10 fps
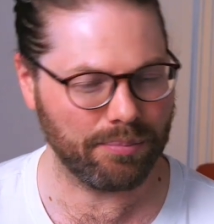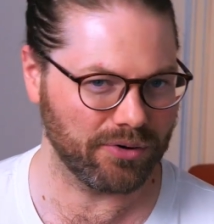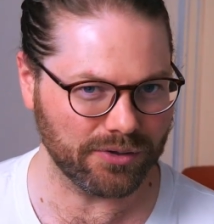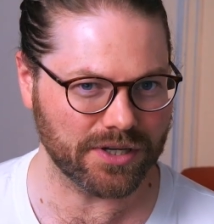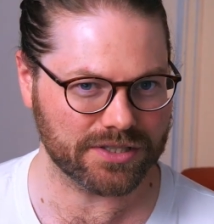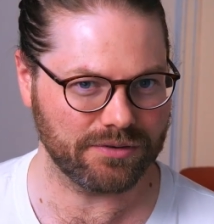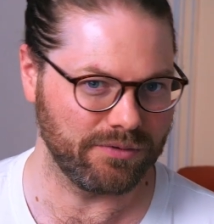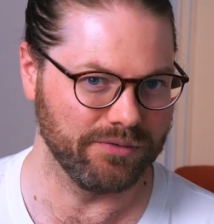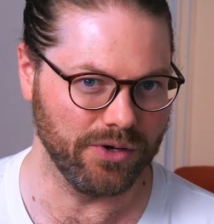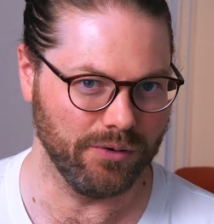a
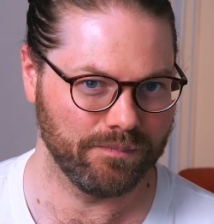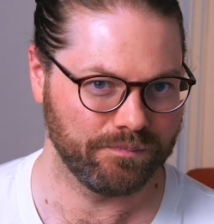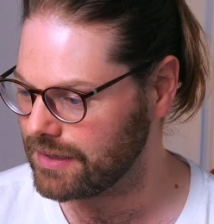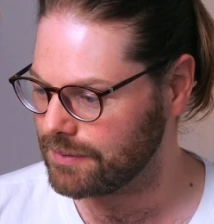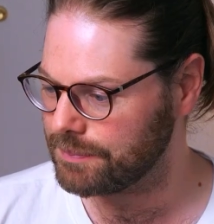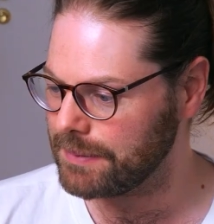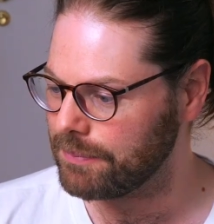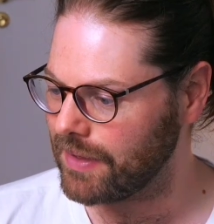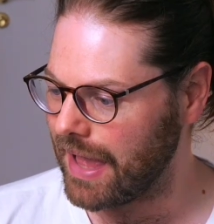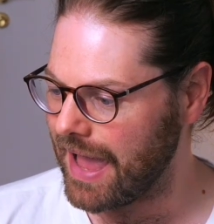product review. The
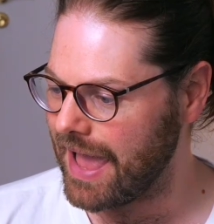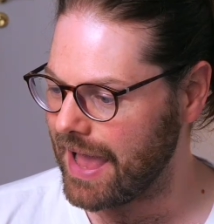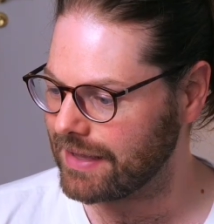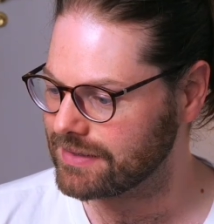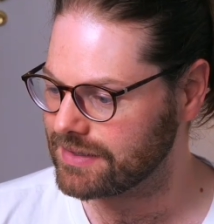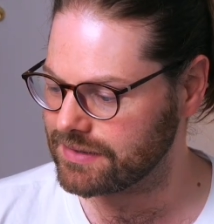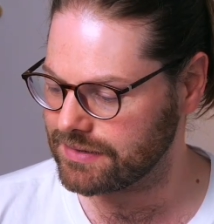people at